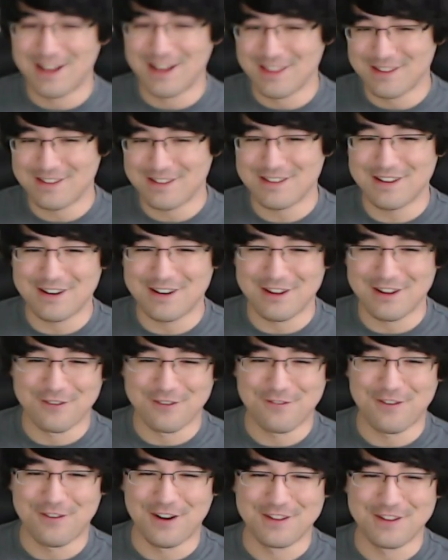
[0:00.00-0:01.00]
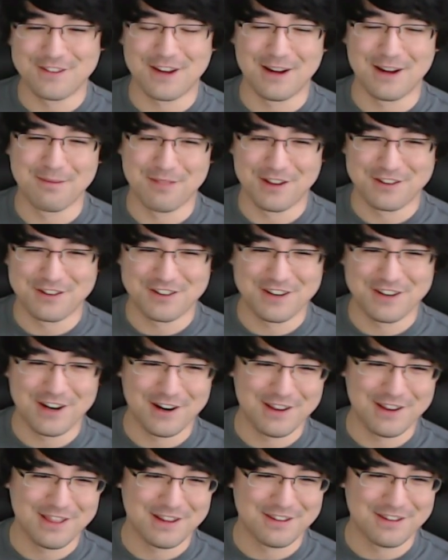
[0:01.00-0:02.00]
This is another fun type
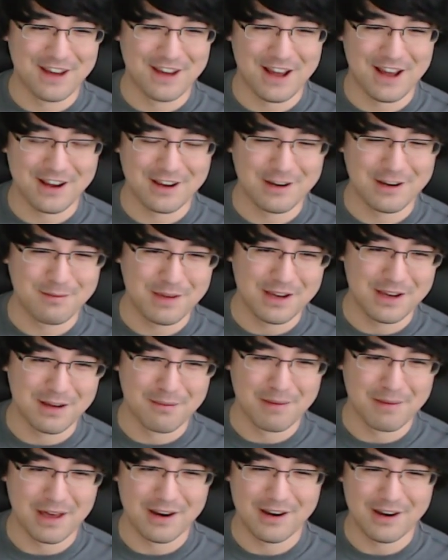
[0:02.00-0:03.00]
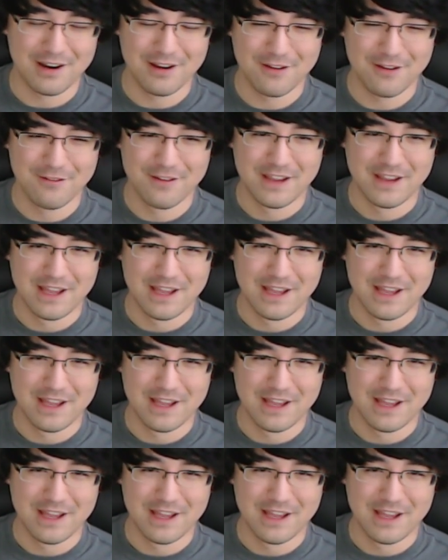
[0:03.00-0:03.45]
legendary that's not going to be competitive.